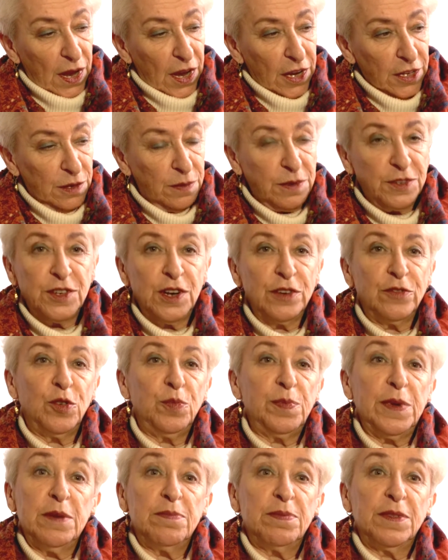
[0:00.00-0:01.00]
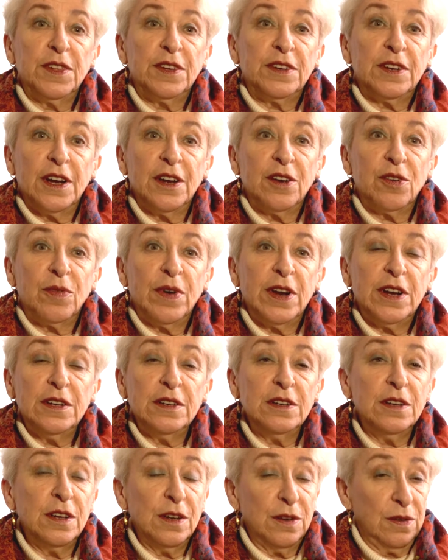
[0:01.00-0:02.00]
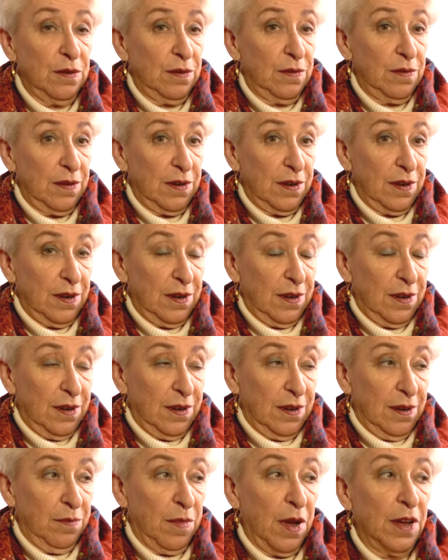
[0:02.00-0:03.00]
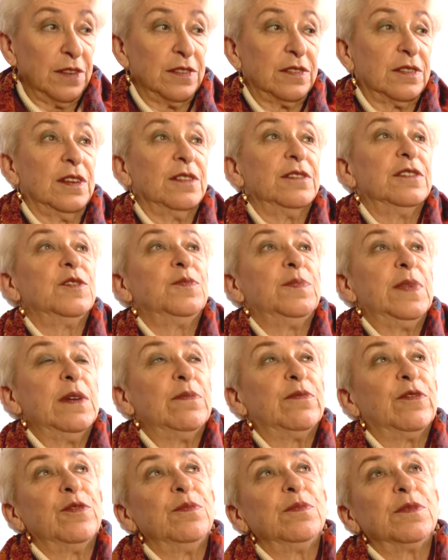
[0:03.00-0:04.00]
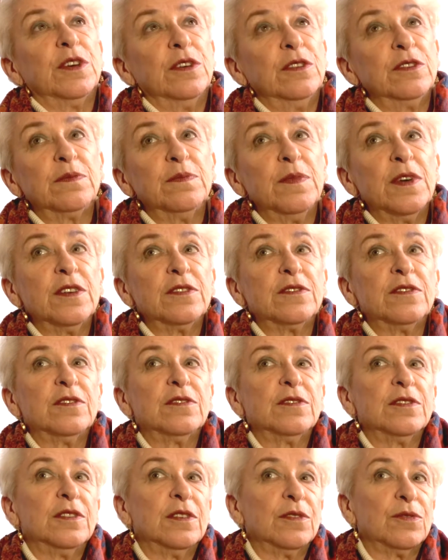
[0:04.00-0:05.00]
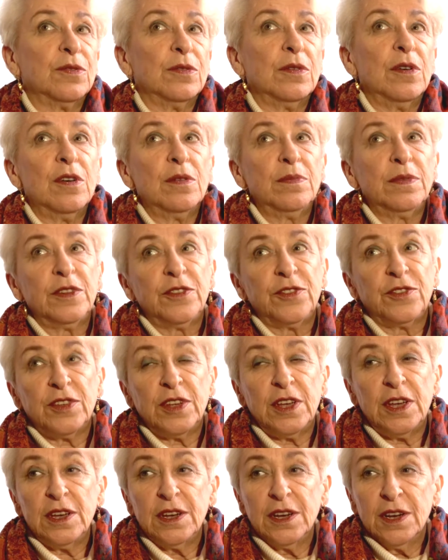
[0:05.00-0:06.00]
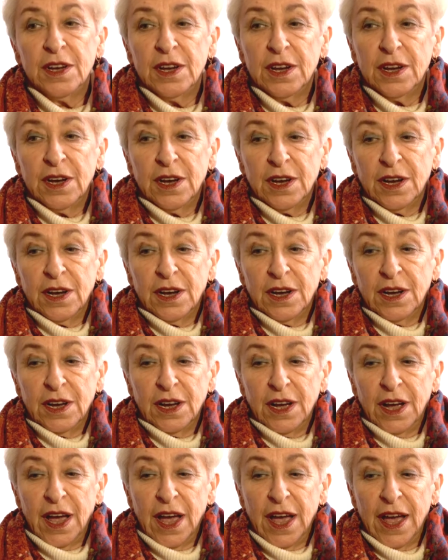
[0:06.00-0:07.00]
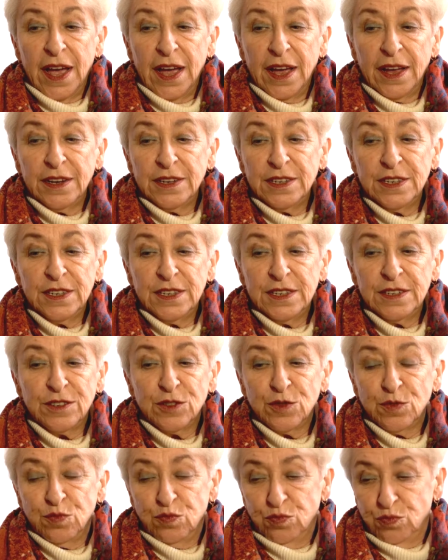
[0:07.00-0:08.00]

and there were several people that I already knew, amongst others people from Toastmasters, and I thought, oh, we'll see. And